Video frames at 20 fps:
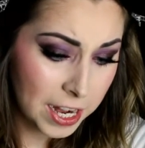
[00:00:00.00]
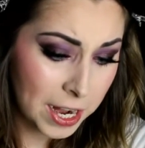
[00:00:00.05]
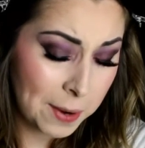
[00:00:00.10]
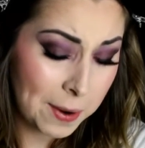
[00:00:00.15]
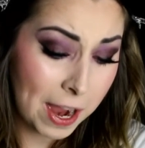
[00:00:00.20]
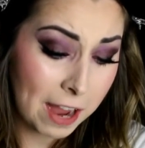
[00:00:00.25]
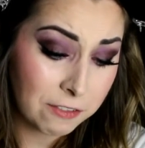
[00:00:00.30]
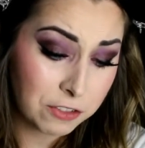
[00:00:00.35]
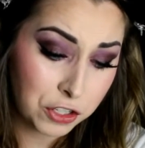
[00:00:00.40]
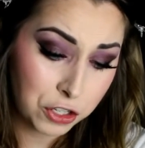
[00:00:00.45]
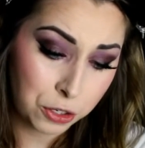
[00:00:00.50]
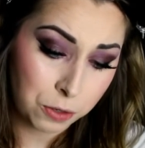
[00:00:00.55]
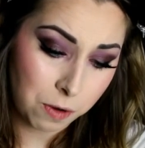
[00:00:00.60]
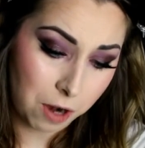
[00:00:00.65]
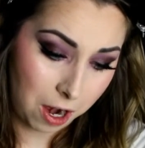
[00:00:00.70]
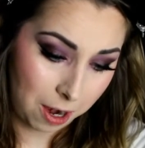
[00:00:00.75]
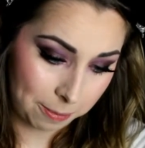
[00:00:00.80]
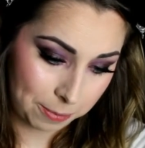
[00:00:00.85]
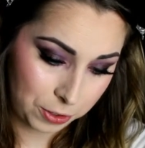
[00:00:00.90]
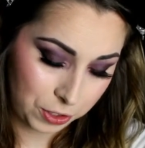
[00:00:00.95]
Now I have two
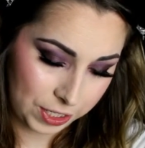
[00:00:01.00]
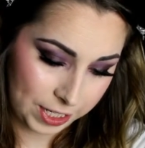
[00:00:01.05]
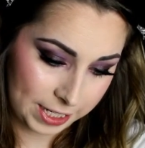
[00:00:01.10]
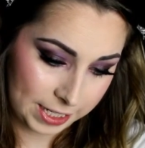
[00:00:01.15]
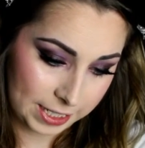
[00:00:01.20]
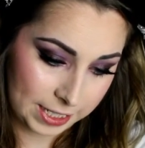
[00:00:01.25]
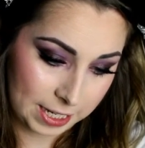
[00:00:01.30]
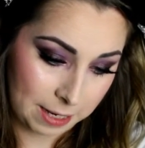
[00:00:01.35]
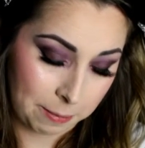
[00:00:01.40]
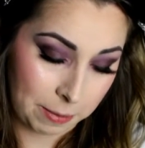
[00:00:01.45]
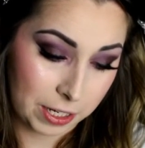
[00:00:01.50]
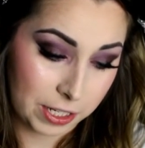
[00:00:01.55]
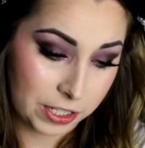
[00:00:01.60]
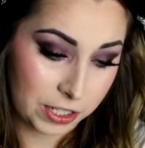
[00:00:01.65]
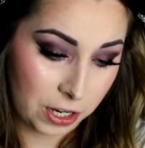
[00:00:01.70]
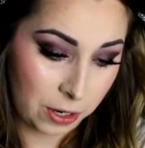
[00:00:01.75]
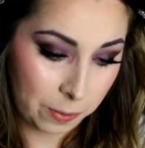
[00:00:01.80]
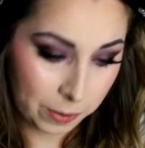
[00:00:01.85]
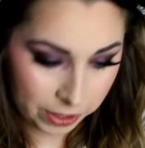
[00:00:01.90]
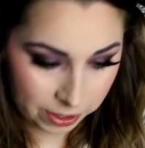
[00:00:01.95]
options. I'm going to
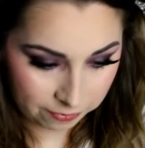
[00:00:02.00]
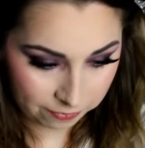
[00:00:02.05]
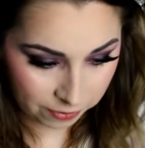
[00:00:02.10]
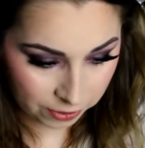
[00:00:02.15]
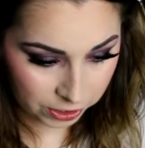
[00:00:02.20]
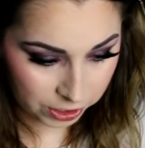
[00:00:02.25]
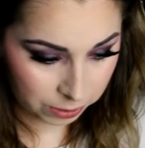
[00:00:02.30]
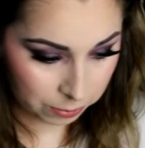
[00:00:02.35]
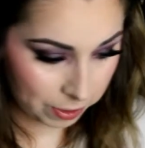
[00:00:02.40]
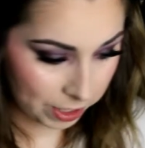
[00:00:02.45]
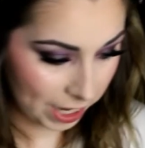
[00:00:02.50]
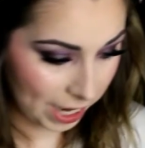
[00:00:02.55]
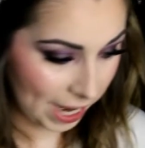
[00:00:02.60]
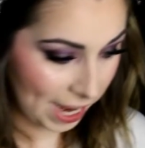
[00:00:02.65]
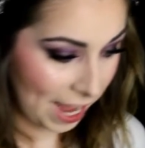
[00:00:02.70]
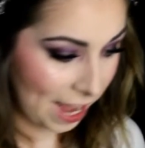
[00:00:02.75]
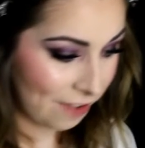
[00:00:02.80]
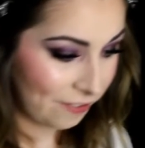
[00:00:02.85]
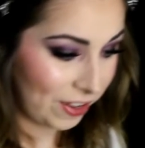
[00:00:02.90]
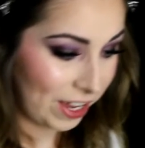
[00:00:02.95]
start with the first one. I
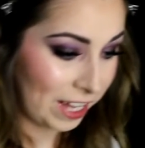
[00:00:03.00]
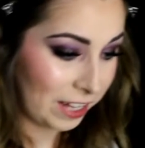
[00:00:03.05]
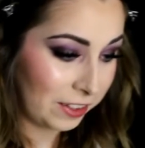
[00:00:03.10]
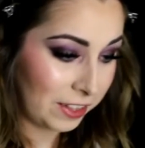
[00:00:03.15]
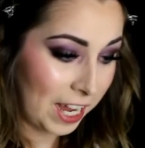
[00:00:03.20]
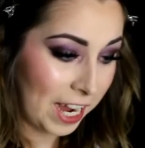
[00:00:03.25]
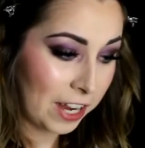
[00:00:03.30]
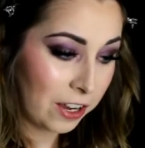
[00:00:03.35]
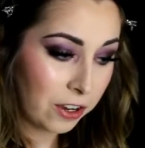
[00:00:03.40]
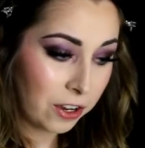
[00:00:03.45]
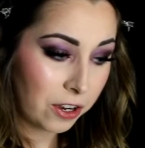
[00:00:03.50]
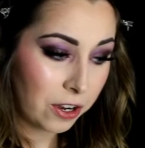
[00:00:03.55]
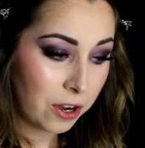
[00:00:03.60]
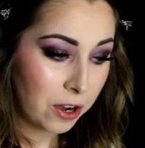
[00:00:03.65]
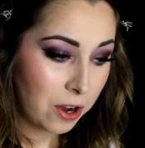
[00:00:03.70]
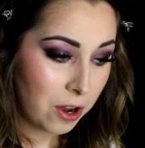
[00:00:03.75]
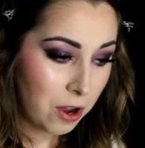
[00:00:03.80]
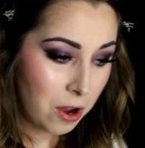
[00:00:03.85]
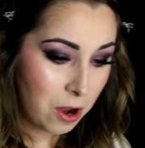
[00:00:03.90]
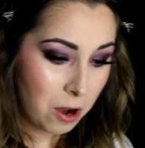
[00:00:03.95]
have a lighter,
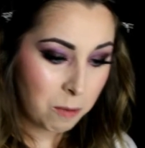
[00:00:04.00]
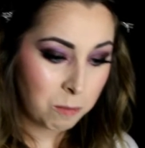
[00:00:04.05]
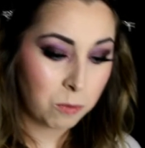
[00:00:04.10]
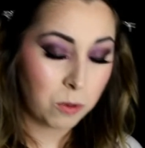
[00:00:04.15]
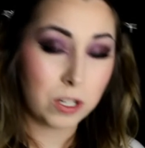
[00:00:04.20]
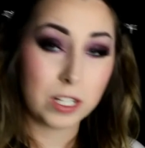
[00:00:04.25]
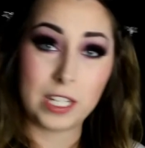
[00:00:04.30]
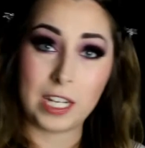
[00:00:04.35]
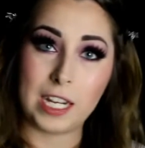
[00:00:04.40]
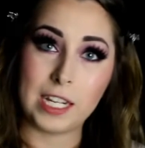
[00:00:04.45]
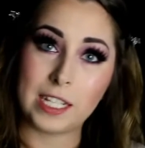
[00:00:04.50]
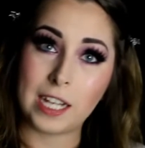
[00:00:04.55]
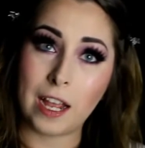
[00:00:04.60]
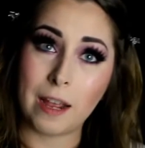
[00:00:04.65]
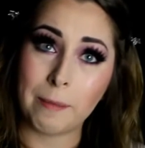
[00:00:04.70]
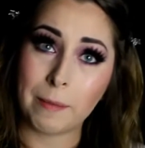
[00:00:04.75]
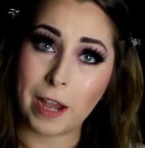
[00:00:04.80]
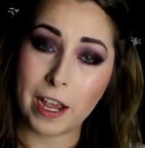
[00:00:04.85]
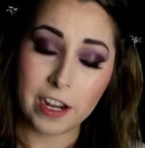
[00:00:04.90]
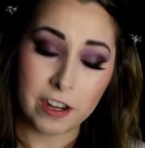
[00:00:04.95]
more
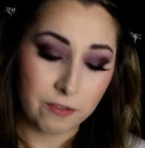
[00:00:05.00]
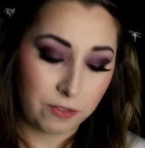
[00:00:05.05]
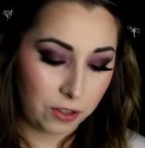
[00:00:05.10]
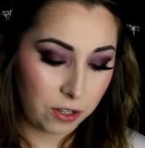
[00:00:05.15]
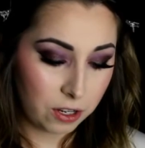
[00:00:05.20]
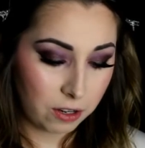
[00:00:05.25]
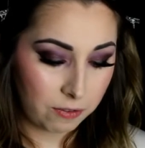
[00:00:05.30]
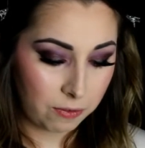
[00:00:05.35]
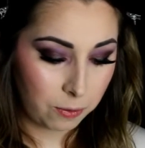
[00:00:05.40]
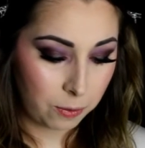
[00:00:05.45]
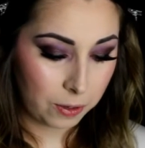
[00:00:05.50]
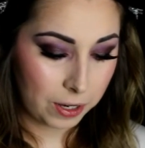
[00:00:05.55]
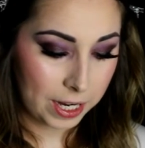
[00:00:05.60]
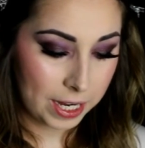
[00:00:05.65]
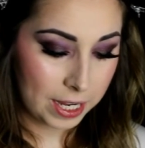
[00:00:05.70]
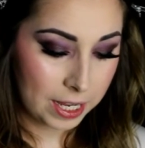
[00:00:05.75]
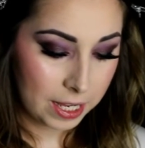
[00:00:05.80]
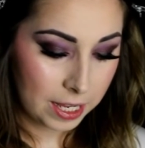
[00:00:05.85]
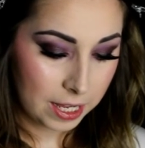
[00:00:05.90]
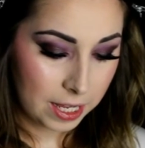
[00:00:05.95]
daytime kind of look for
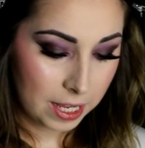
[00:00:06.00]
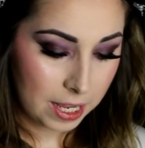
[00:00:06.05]
it.